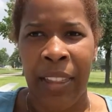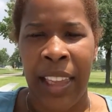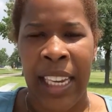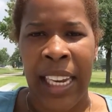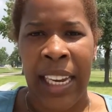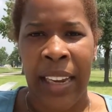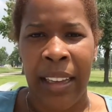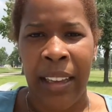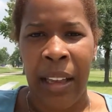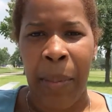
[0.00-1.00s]
thinking
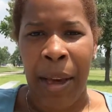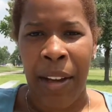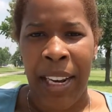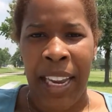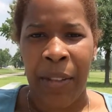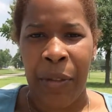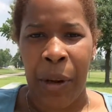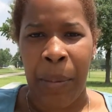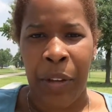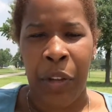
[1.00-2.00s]
about it
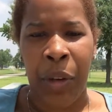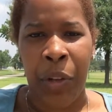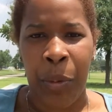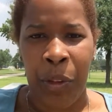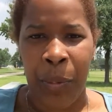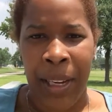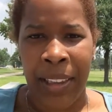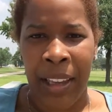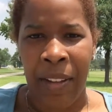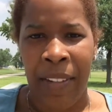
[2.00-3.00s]
from a student's
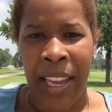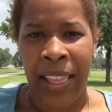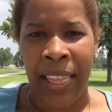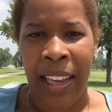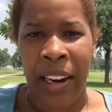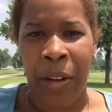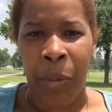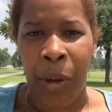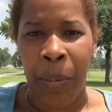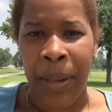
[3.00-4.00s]
perspective and their
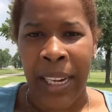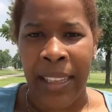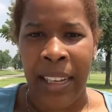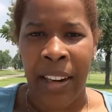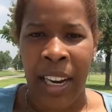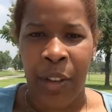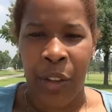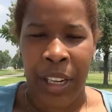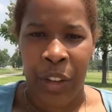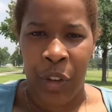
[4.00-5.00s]
well-being, their
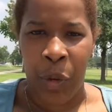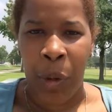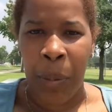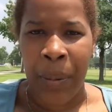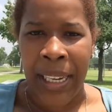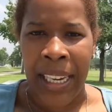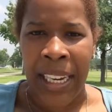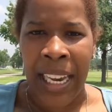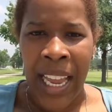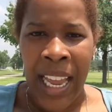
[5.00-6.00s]
educational well-being